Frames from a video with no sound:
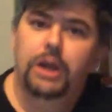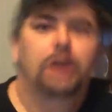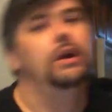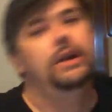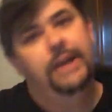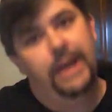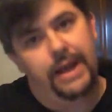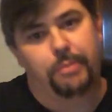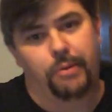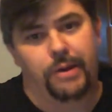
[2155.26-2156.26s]
are
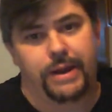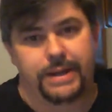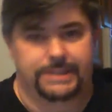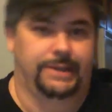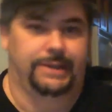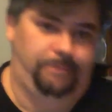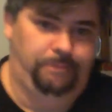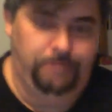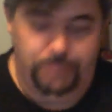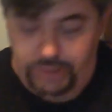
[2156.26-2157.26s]
not Protestant,
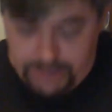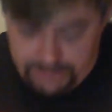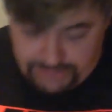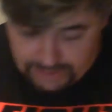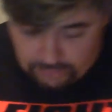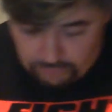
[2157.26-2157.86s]
putting it that way.